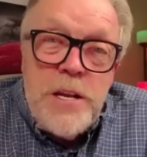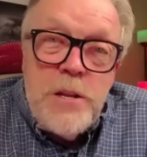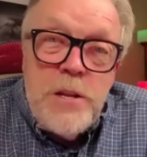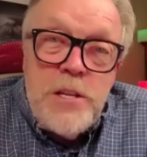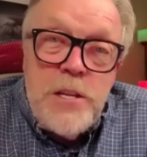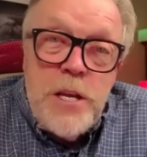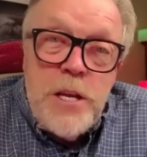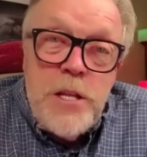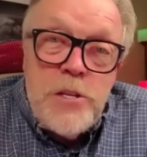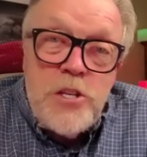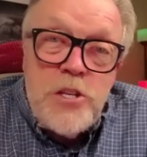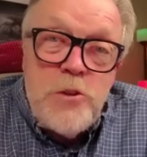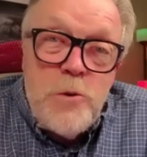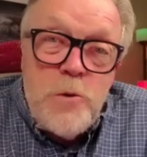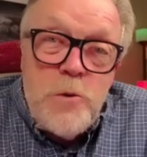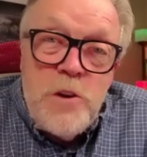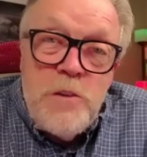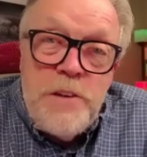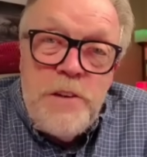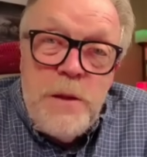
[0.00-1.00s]
in the
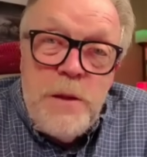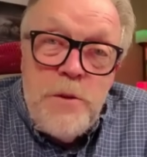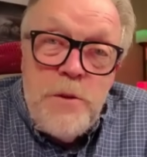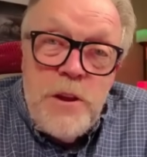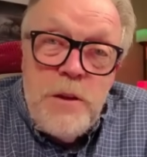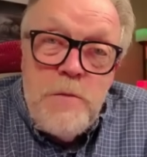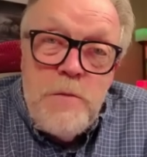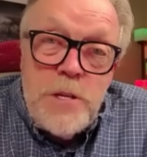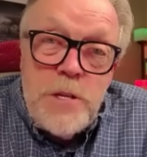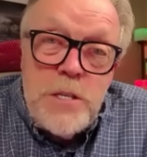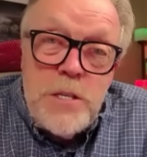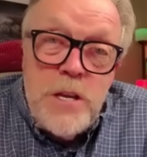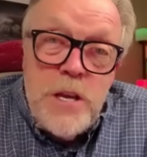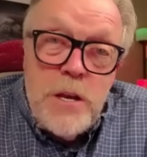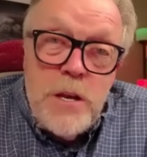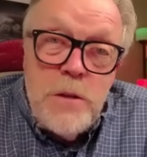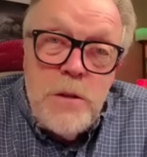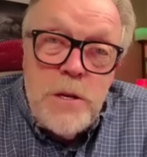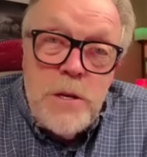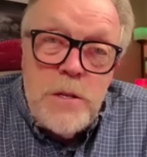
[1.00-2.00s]
store if anybody wants to
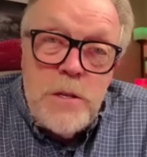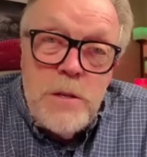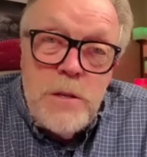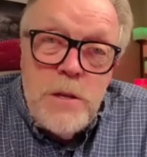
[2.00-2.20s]
take a look at.